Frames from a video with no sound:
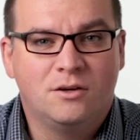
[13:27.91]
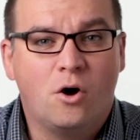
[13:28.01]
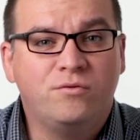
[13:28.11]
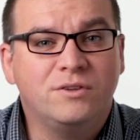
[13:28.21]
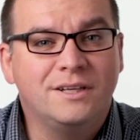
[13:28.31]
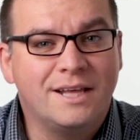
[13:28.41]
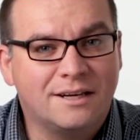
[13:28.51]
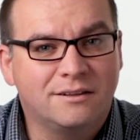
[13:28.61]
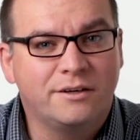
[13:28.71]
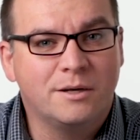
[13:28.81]
Hopefully
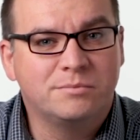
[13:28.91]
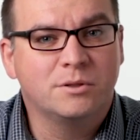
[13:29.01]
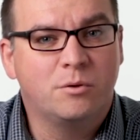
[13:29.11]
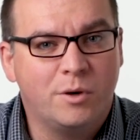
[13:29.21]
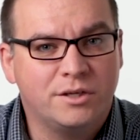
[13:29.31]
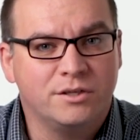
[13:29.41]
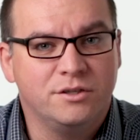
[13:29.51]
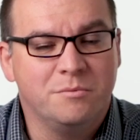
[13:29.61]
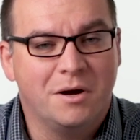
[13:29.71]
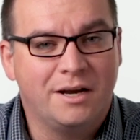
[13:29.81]
that cleared up some
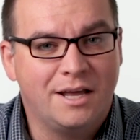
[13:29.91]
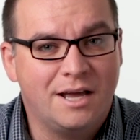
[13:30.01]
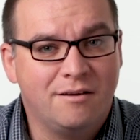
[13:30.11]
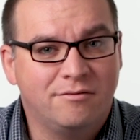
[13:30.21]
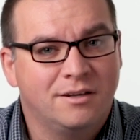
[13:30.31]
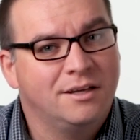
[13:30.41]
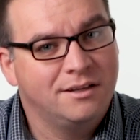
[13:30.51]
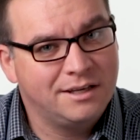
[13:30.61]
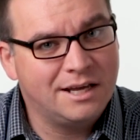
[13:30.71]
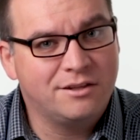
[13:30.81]
questions you might have
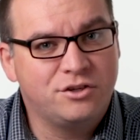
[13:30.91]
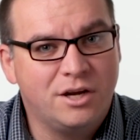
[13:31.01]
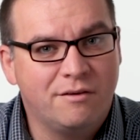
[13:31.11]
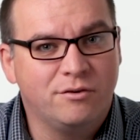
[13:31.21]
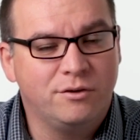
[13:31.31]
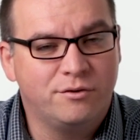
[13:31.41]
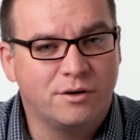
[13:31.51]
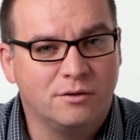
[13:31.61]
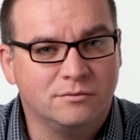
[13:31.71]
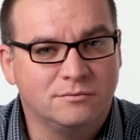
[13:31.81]
now that you have a new
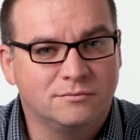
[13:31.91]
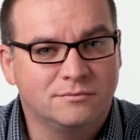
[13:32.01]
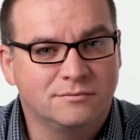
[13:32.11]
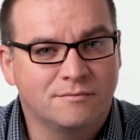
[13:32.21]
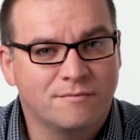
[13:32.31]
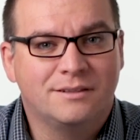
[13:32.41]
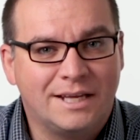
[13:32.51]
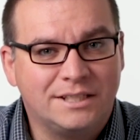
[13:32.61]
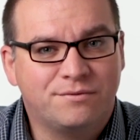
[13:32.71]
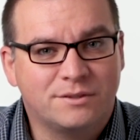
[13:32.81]
drone.
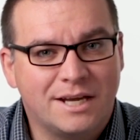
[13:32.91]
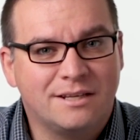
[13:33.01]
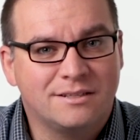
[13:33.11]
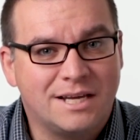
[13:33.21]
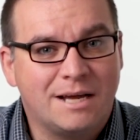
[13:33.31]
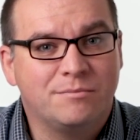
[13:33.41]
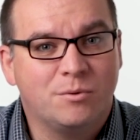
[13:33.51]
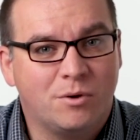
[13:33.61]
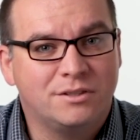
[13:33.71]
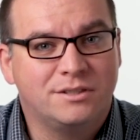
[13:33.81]
Thanks for taking the time
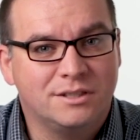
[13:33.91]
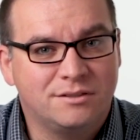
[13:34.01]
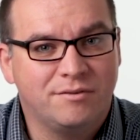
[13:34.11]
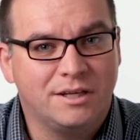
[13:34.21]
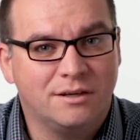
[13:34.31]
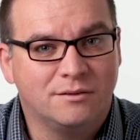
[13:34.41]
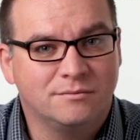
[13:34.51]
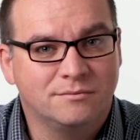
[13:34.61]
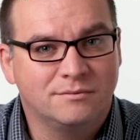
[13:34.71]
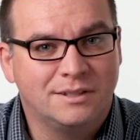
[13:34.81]
to watch this
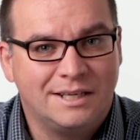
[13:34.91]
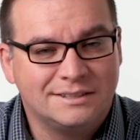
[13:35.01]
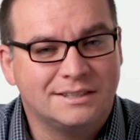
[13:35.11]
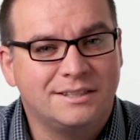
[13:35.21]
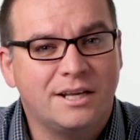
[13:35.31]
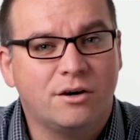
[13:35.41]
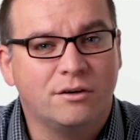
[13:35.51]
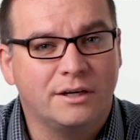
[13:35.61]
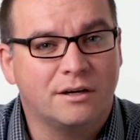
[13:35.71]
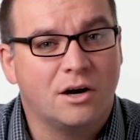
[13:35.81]
video. As I said
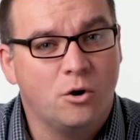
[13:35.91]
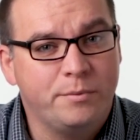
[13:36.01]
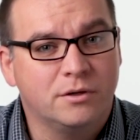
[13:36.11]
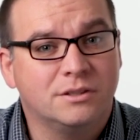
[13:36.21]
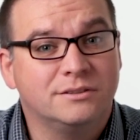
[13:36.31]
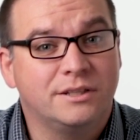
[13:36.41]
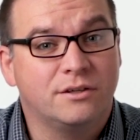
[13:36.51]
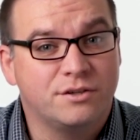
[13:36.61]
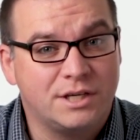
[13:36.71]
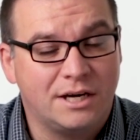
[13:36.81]
earlier, I hope you'll
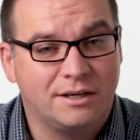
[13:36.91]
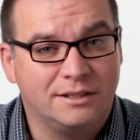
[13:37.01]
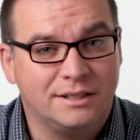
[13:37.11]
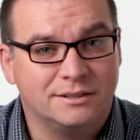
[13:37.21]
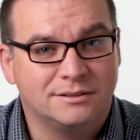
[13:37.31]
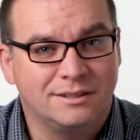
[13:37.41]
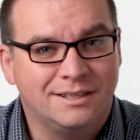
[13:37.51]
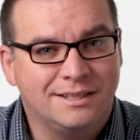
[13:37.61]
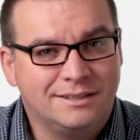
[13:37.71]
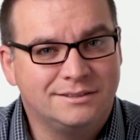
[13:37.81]
consider sharing this.
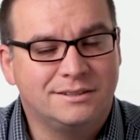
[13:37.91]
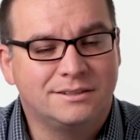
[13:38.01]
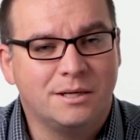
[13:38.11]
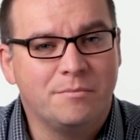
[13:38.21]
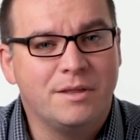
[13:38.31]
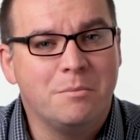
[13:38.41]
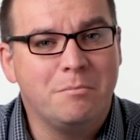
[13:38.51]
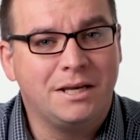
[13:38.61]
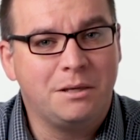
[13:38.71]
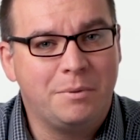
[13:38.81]
This is something that
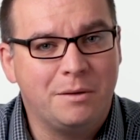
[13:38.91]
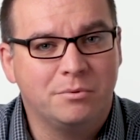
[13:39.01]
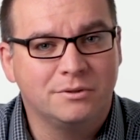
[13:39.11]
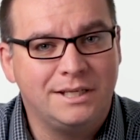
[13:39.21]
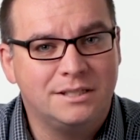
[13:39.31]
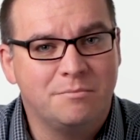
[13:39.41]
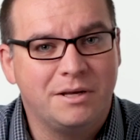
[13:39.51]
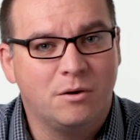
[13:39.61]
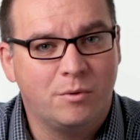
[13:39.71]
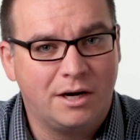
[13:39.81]
many people need to
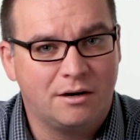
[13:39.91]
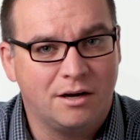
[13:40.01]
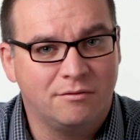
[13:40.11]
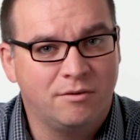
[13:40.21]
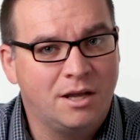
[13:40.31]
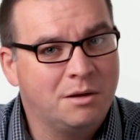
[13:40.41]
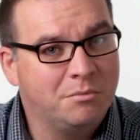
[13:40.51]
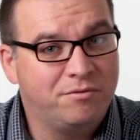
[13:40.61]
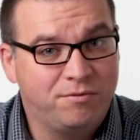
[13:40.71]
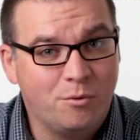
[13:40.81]
be aware of
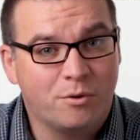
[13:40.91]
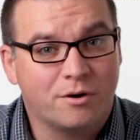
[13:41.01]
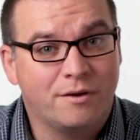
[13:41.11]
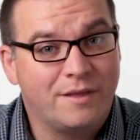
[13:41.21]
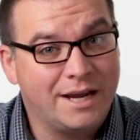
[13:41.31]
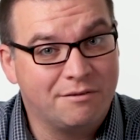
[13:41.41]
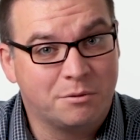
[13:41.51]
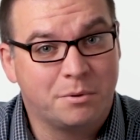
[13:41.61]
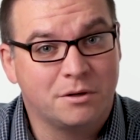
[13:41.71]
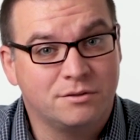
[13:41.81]
before they
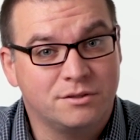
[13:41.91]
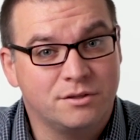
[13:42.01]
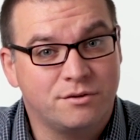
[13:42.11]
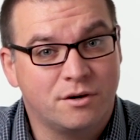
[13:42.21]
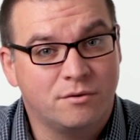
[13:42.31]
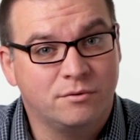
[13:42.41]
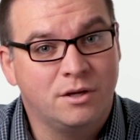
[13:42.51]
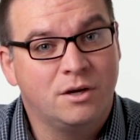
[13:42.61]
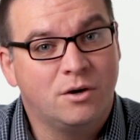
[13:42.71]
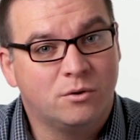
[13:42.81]
ever purchase a drone,
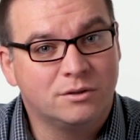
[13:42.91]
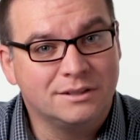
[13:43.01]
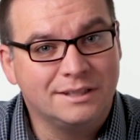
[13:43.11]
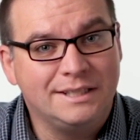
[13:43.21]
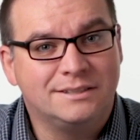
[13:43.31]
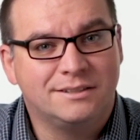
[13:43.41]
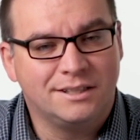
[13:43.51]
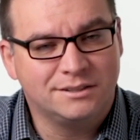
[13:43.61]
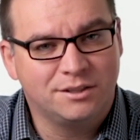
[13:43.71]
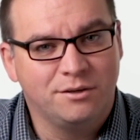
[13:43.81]
or at least
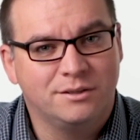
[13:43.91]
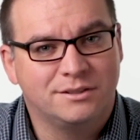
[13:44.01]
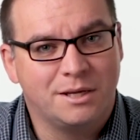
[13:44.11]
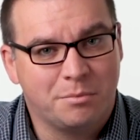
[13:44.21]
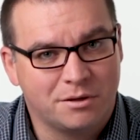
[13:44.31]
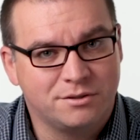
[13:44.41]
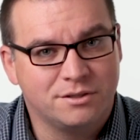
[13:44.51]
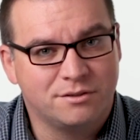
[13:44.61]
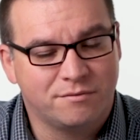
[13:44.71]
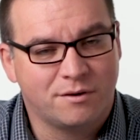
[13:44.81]
as soon as they
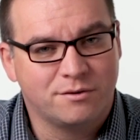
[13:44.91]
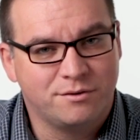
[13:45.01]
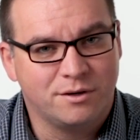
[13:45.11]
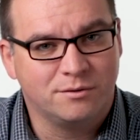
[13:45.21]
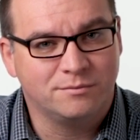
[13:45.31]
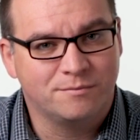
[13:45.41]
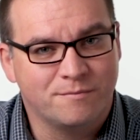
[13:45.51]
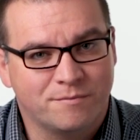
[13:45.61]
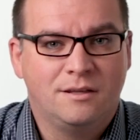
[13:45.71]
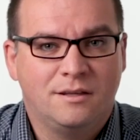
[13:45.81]
purchase their first drone.
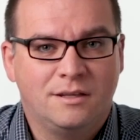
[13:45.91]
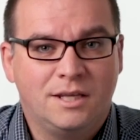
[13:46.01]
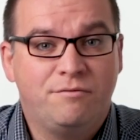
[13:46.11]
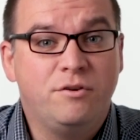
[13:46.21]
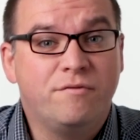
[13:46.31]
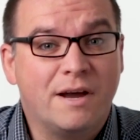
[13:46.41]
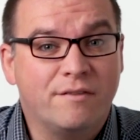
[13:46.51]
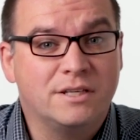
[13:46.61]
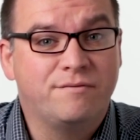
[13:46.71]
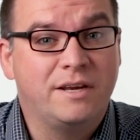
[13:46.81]
If you
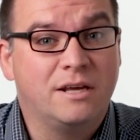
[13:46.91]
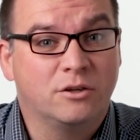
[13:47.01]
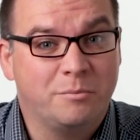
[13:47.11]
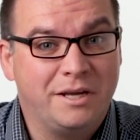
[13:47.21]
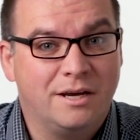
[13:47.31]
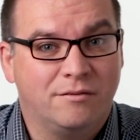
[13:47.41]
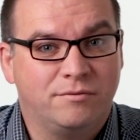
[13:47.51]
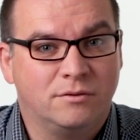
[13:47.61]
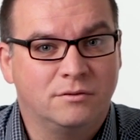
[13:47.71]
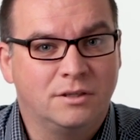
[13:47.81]
found this video to be
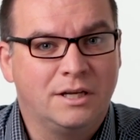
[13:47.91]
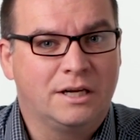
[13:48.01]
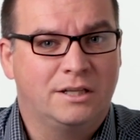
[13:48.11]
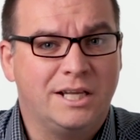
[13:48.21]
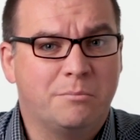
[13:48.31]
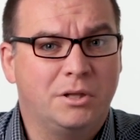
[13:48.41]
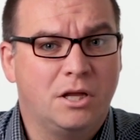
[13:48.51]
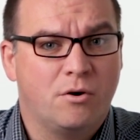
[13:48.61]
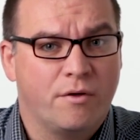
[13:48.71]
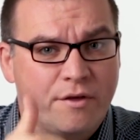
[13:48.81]
helpful, click
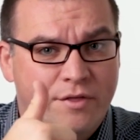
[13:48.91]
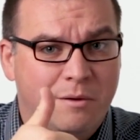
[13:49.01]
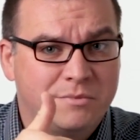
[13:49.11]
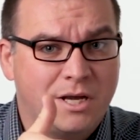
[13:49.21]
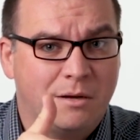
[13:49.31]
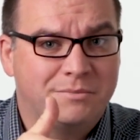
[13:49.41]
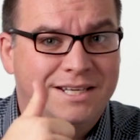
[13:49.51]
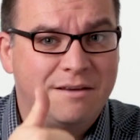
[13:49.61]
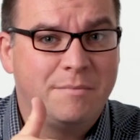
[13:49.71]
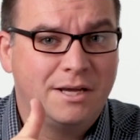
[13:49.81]
below on the thumbs up to
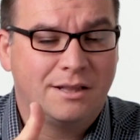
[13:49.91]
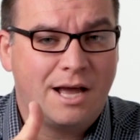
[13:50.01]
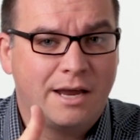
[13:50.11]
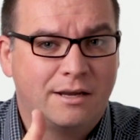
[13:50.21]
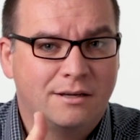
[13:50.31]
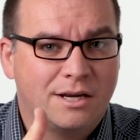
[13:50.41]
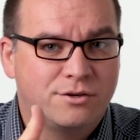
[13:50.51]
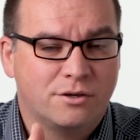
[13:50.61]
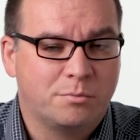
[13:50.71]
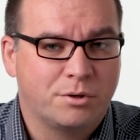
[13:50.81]
give me a like. I
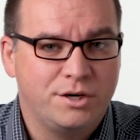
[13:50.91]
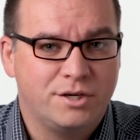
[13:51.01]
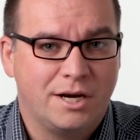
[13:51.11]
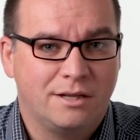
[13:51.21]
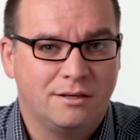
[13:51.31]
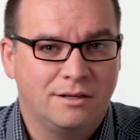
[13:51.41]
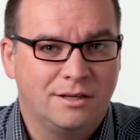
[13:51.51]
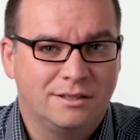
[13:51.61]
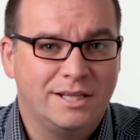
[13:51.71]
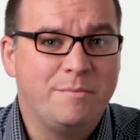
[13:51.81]
sure appreciate it.
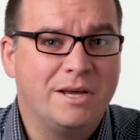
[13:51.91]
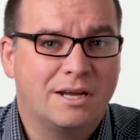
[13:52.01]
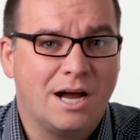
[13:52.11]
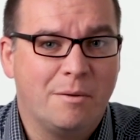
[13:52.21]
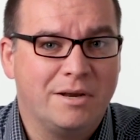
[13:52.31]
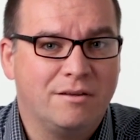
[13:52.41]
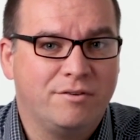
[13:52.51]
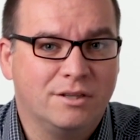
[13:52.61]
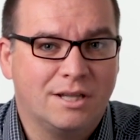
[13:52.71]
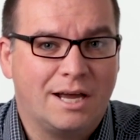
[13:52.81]
Leave me a comment
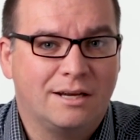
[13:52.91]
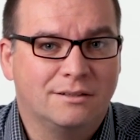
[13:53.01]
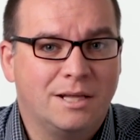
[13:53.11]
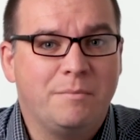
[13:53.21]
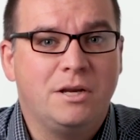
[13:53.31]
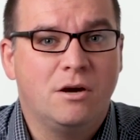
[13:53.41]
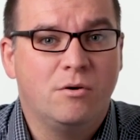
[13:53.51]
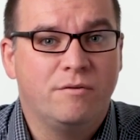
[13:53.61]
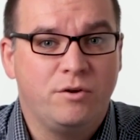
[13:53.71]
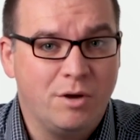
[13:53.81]
if you'd like. Let me
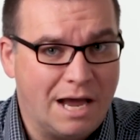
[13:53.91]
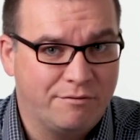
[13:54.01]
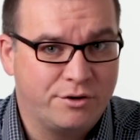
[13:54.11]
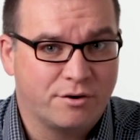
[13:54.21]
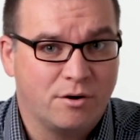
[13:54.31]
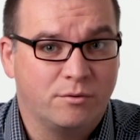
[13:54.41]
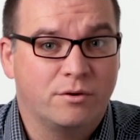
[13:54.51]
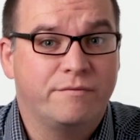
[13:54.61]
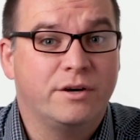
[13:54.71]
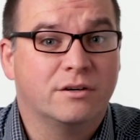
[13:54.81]
know if you have a drone
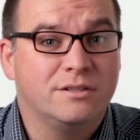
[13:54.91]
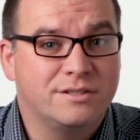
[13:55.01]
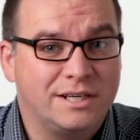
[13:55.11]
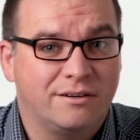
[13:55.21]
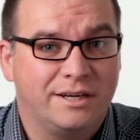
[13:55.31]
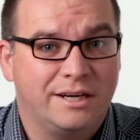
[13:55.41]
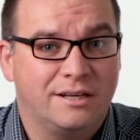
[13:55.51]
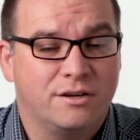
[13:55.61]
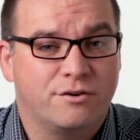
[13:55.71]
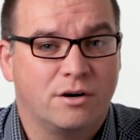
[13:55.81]
or if you're considering
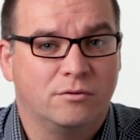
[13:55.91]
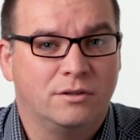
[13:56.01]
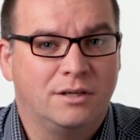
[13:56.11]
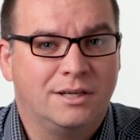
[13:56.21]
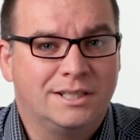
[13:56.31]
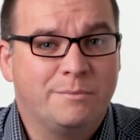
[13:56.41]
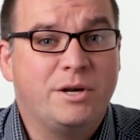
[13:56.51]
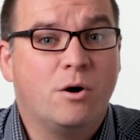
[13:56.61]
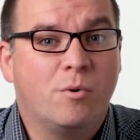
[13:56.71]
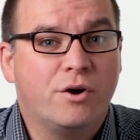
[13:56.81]
getting a drone. Let
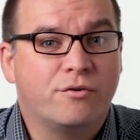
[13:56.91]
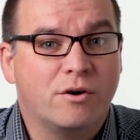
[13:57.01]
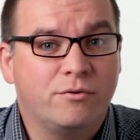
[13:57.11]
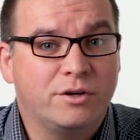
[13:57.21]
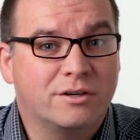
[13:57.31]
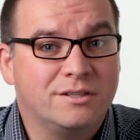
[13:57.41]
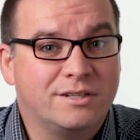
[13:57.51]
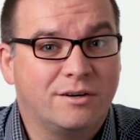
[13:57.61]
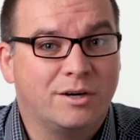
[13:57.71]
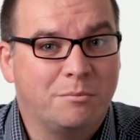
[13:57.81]
me know what drone you're
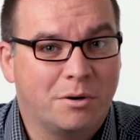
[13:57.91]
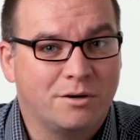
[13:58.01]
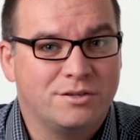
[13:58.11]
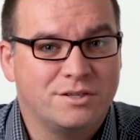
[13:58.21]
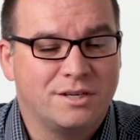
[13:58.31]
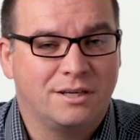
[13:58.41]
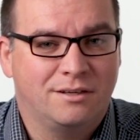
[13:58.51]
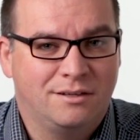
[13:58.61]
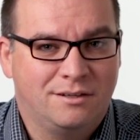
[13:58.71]
considering purchasing.